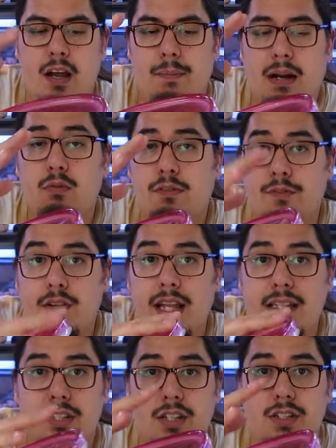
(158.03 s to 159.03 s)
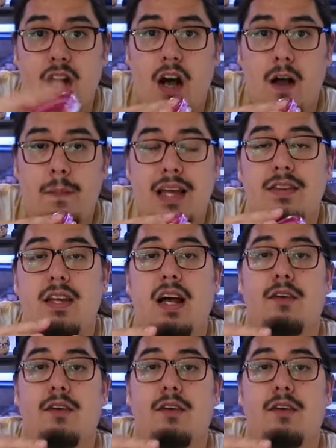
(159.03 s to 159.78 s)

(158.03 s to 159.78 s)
But I will fill that to the top, and then